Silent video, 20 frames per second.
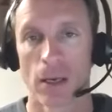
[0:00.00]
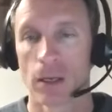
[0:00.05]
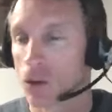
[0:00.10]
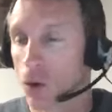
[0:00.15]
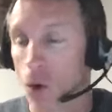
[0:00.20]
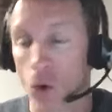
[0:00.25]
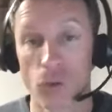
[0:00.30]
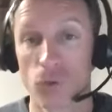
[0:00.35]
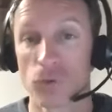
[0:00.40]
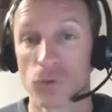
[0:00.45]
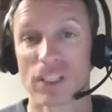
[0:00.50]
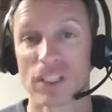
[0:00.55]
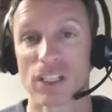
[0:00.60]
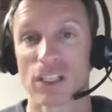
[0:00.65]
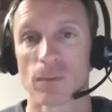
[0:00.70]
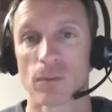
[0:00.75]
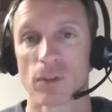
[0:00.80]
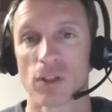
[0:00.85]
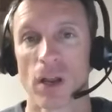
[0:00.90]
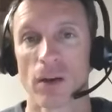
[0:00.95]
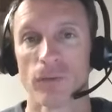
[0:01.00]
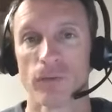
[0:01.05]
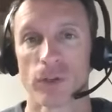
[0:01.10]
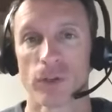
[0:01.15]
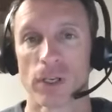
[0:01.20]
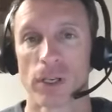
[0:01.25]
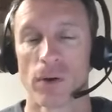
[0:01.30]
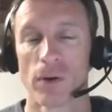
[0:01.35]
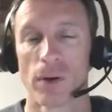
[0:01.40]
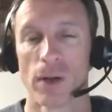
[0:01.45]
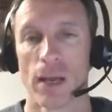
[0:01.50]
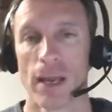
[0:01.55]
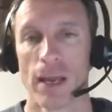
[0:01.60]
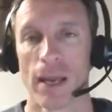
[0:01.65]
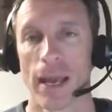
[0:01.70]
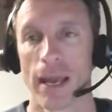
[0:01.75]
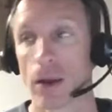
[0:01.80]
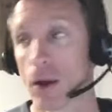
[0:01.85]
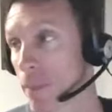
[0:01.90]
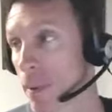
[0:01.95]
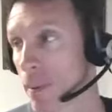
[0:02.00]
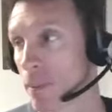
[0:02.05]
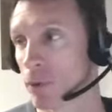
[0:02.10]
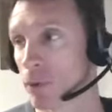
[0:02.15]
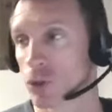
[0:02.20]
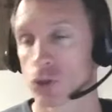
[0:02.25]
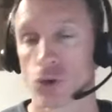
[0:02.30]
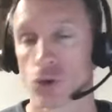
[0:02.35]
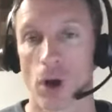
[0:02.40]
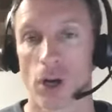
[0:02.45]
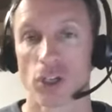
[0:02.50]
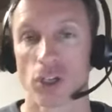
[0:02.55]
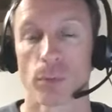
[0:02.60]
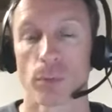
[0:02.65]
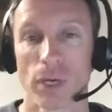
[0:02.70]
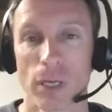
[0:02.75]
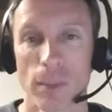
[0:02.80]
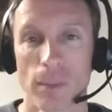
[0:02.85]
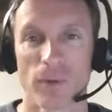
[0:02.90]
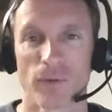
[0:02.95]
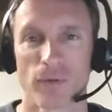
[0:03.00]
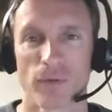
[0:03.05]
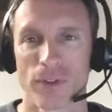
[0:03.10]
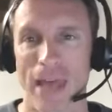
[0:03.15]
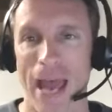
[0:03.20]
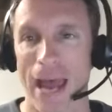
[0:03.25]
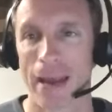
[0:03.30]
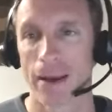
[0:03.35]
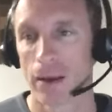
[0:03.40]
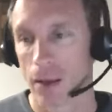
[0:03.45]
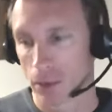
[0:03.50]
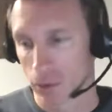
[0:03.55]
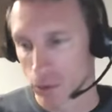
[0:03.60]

The whole of the system's done for you. And our members charge a premium for that